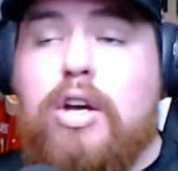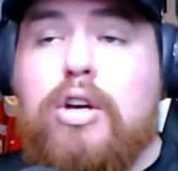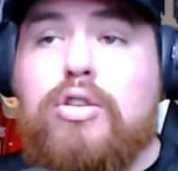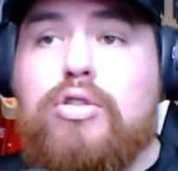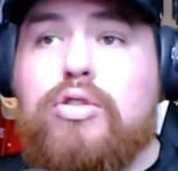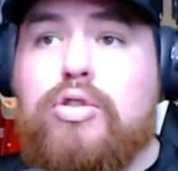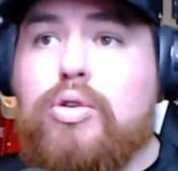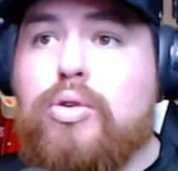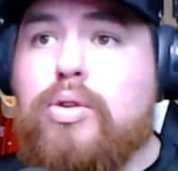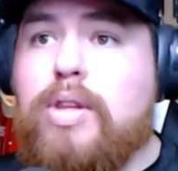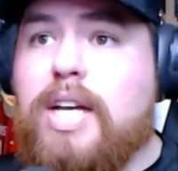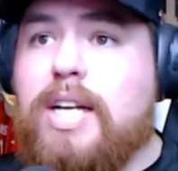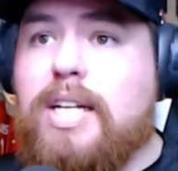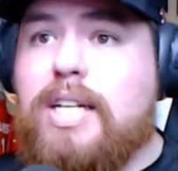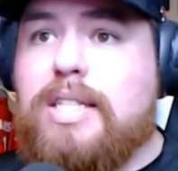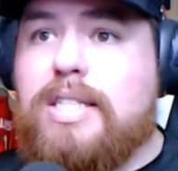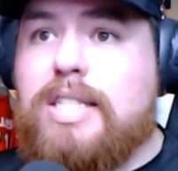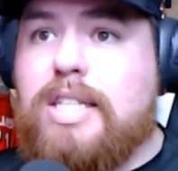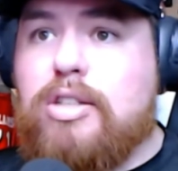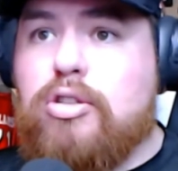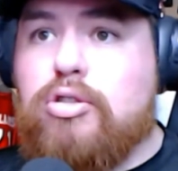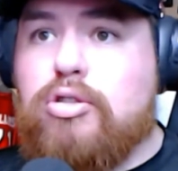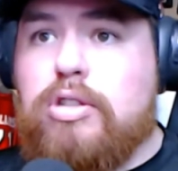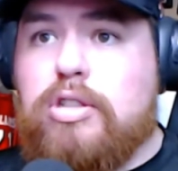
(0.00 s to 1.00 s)
Do they
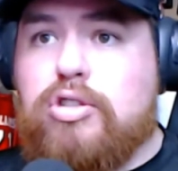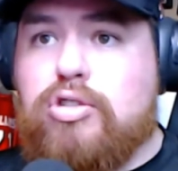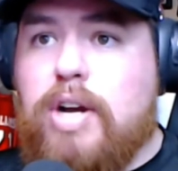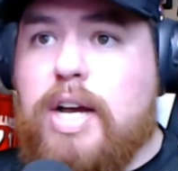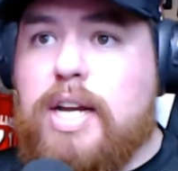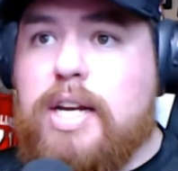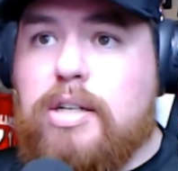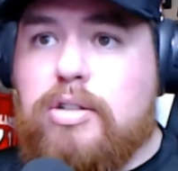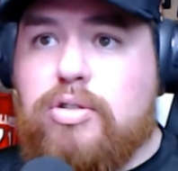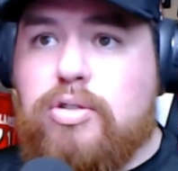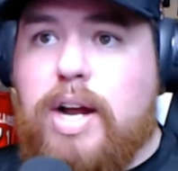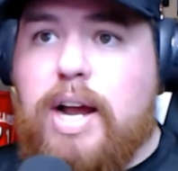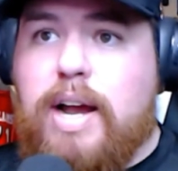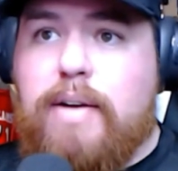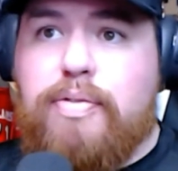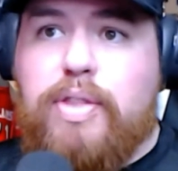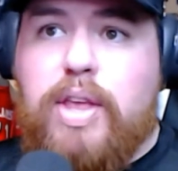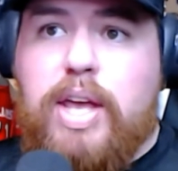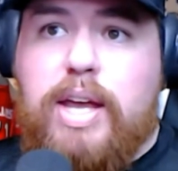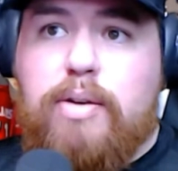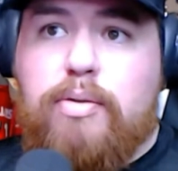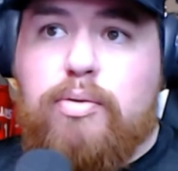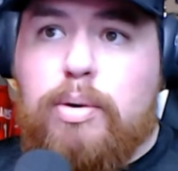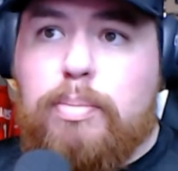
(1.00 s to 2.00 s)
continue to try to draft
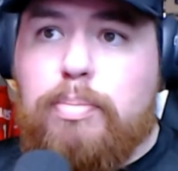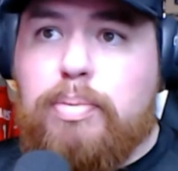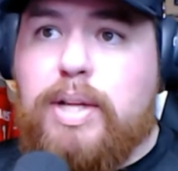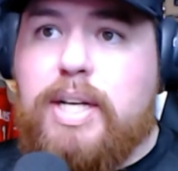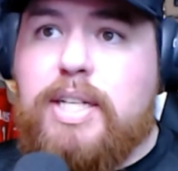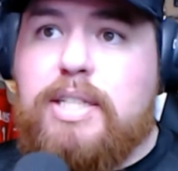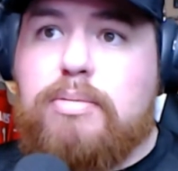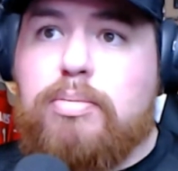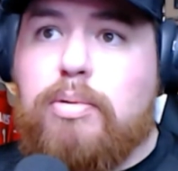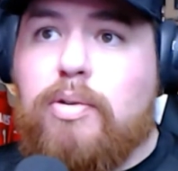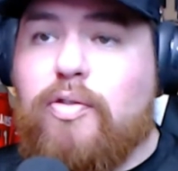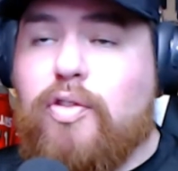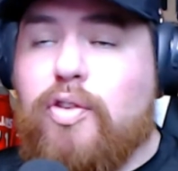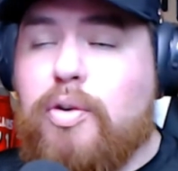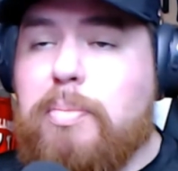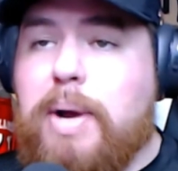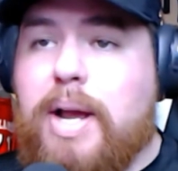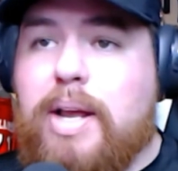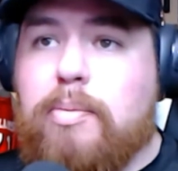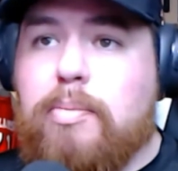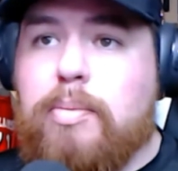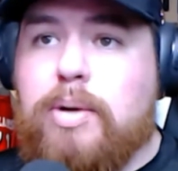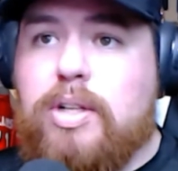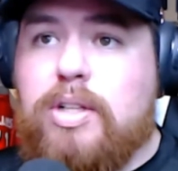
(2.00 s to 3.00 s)
a replacement for
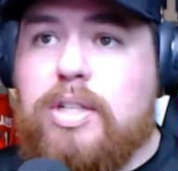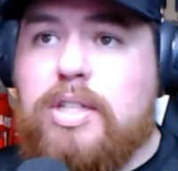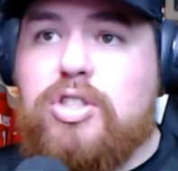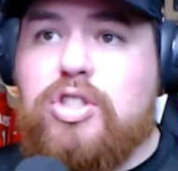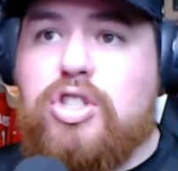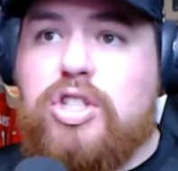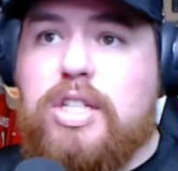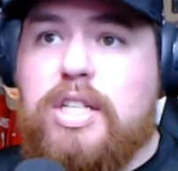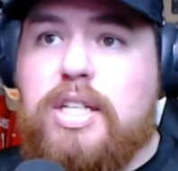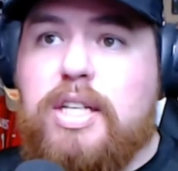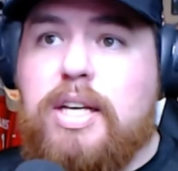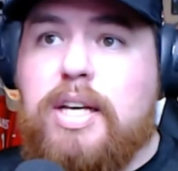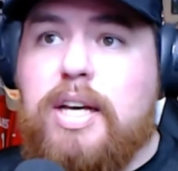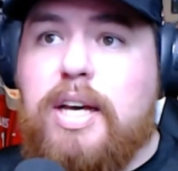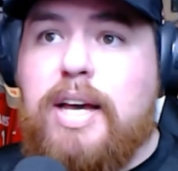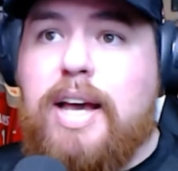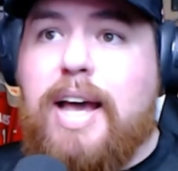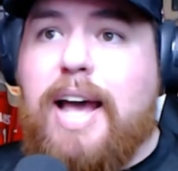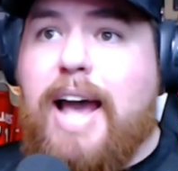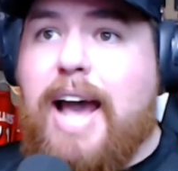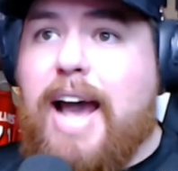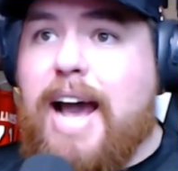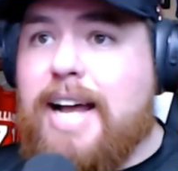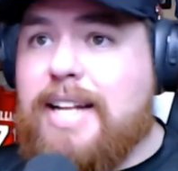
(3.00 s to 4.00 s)
Mike McGlinchey
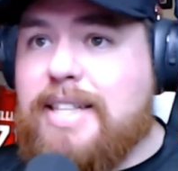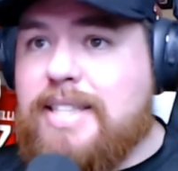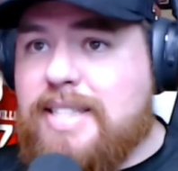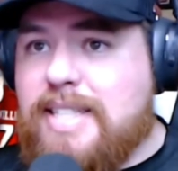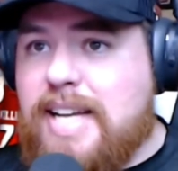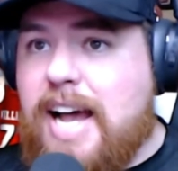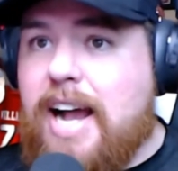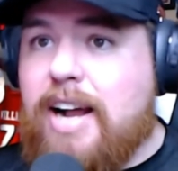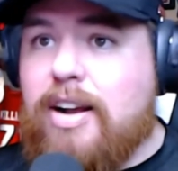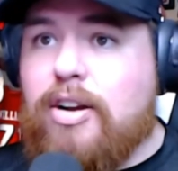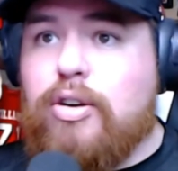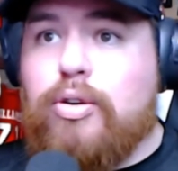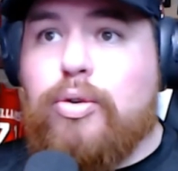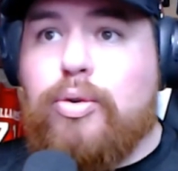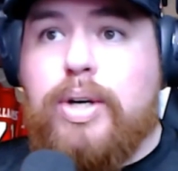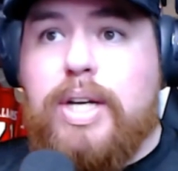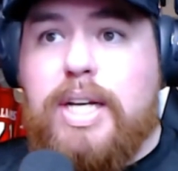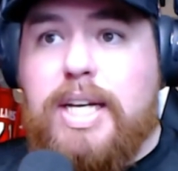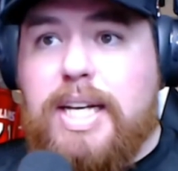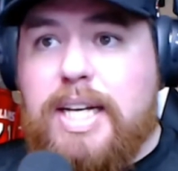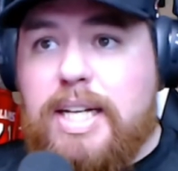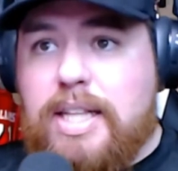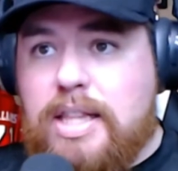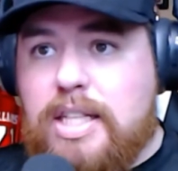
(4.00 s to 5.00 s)
at tackle
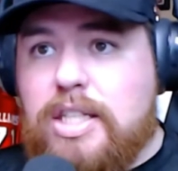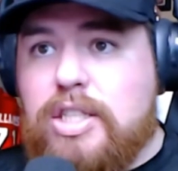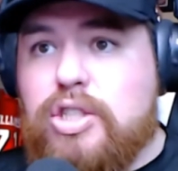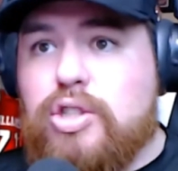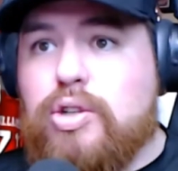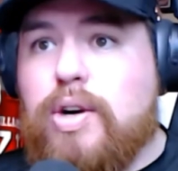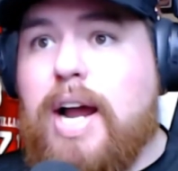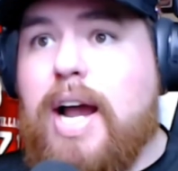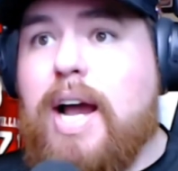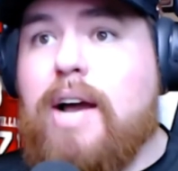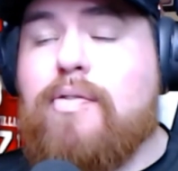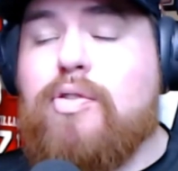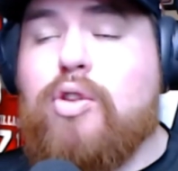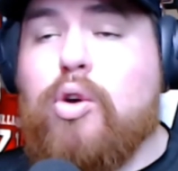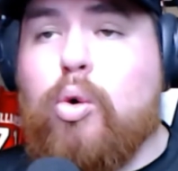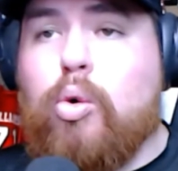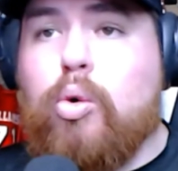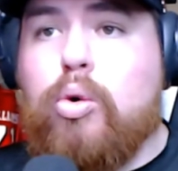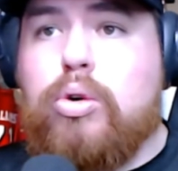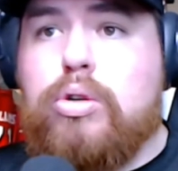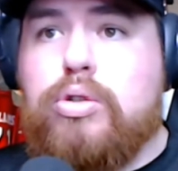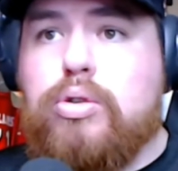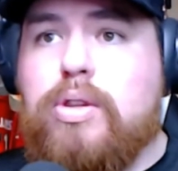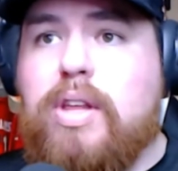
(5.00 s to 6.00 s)
in the draft,
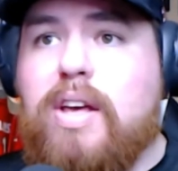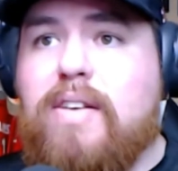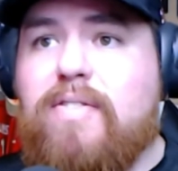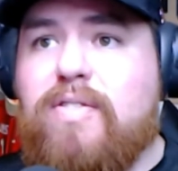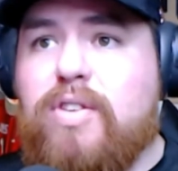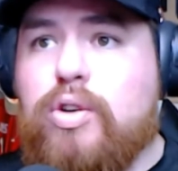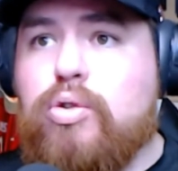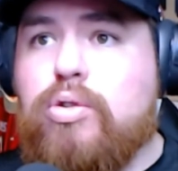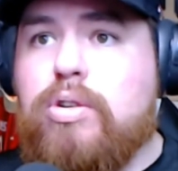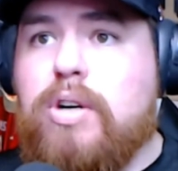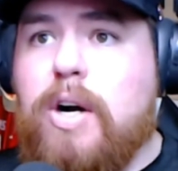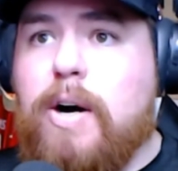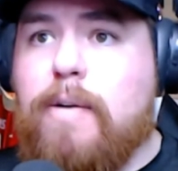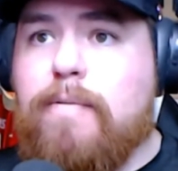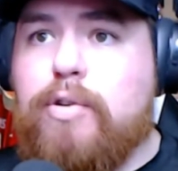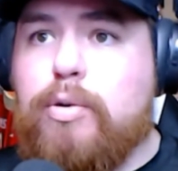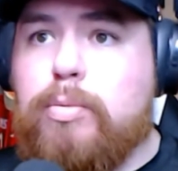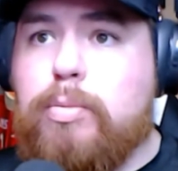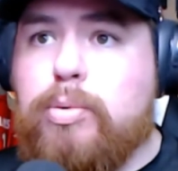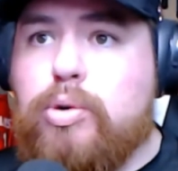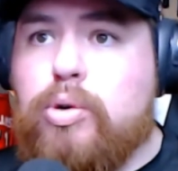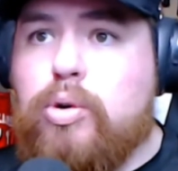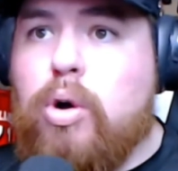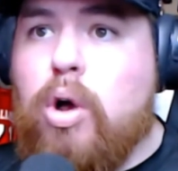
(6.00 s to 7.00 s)
or do they feel
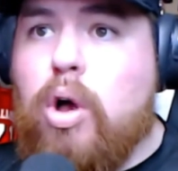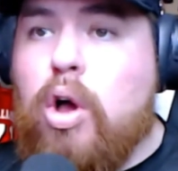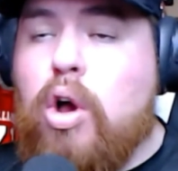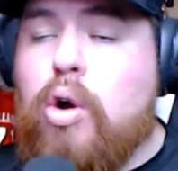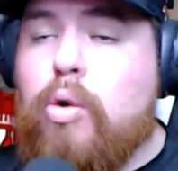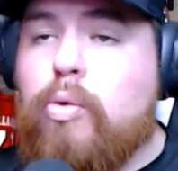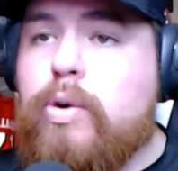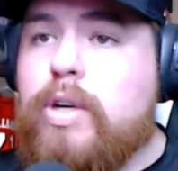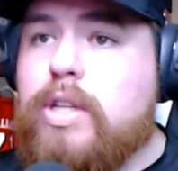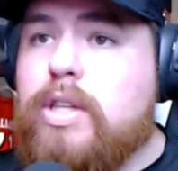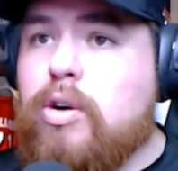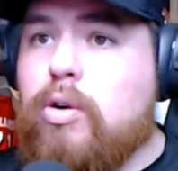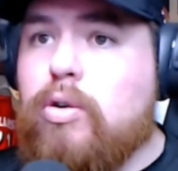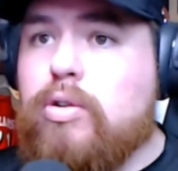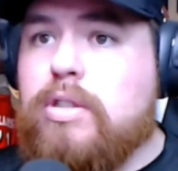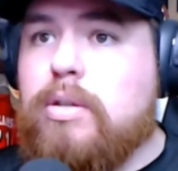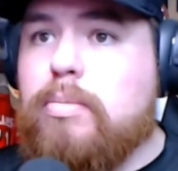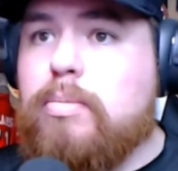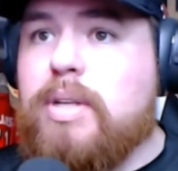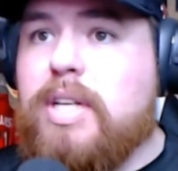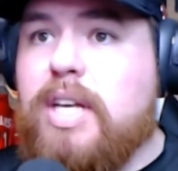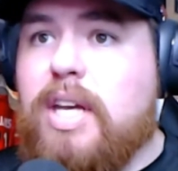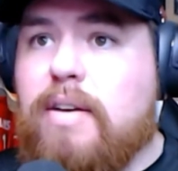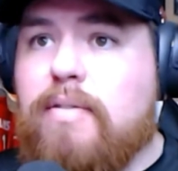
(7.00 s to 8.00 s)
comfortable with Colton
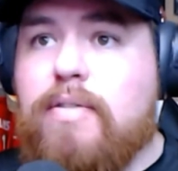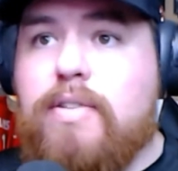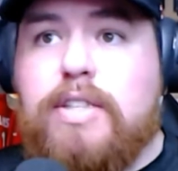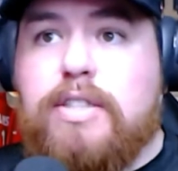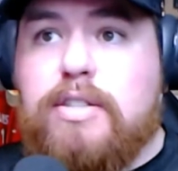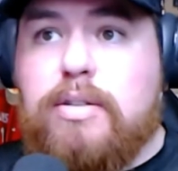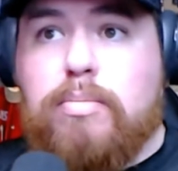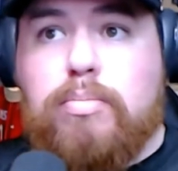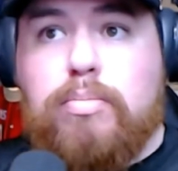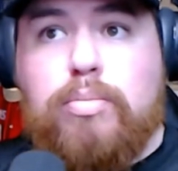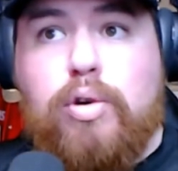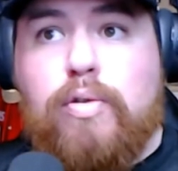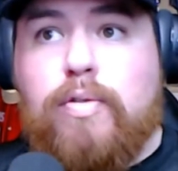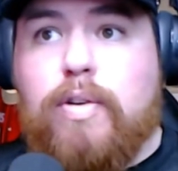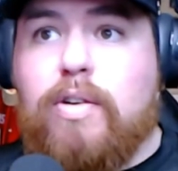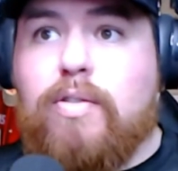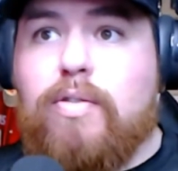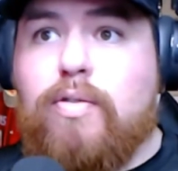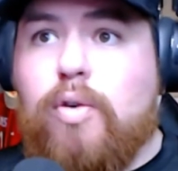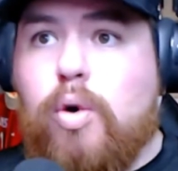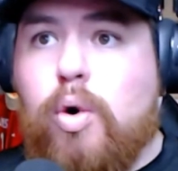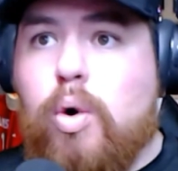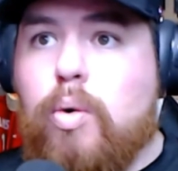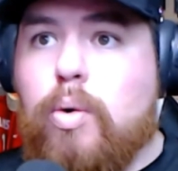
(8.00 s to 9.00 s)
McKivitz moving
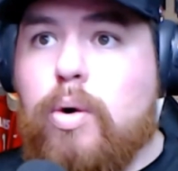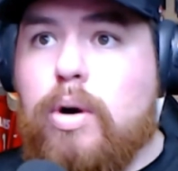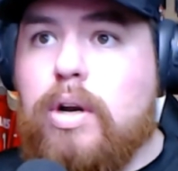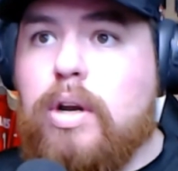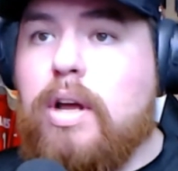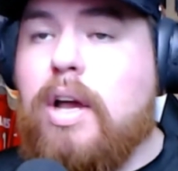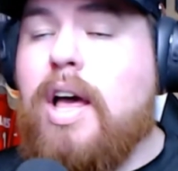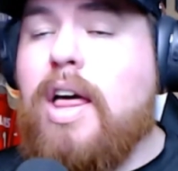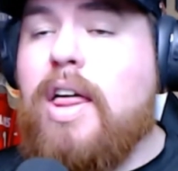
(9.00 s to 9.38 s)
forward?